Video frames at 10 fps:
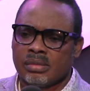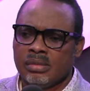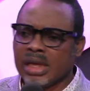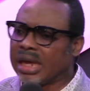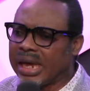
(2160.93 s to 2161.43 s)

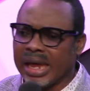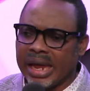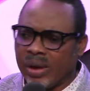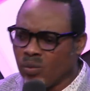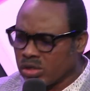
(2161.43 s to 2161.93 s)
The
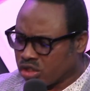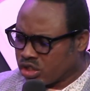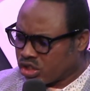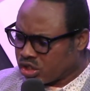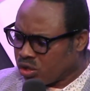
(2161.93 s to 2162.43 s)
king was
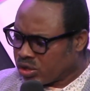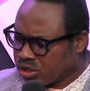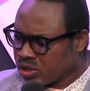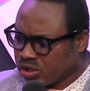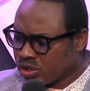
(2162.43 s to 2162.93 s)
so,
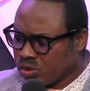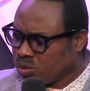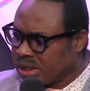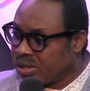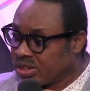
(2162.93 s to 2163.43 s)
so, so
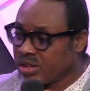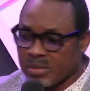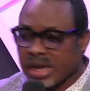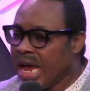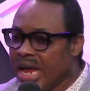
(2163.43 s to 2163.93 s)
wanted to say,
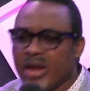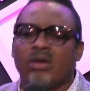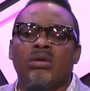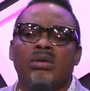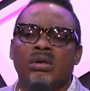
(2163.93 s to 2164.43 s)
but he
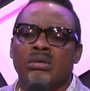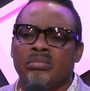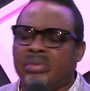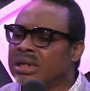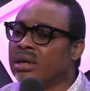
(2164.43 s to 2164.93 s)
couldn't
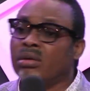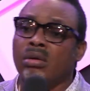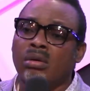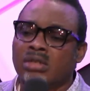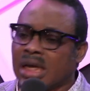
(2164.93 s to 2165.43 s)
break the
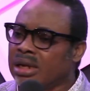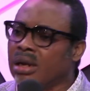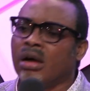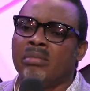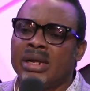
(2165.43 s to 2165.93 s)
rules and the
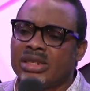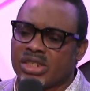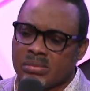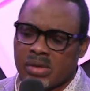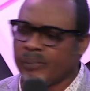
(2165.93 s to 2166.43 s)
law of
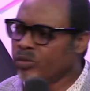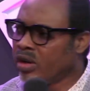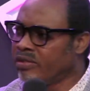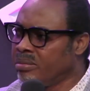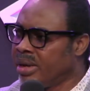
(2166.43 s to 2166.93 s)
Medici,
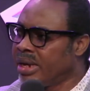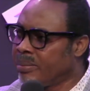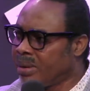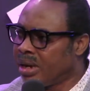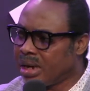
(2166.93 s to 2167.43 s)
of the Mede uh,
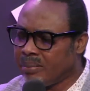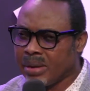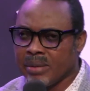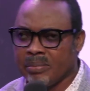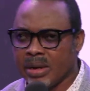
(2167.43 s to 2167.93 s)
and, and,
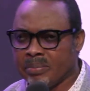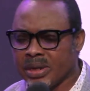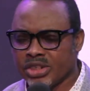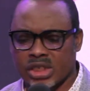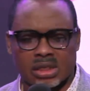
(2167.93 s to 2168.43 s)
and, and
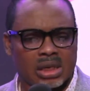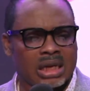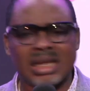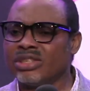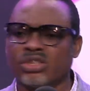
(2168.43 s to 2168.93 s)
Persia.
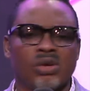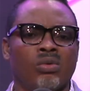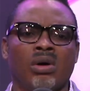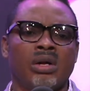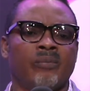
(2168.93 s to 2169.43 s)
And then so he
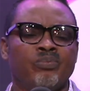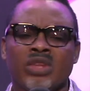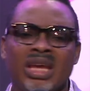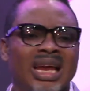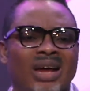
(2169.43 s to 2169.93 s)
won
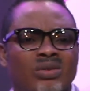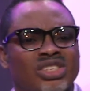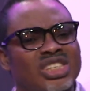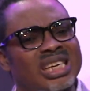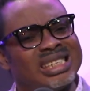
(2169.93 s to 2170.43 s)
he had to
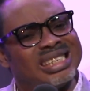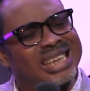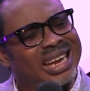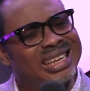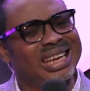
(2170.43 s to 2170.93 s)
send
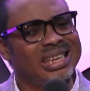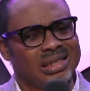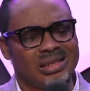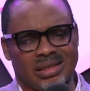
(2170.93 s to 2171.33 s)
Daniel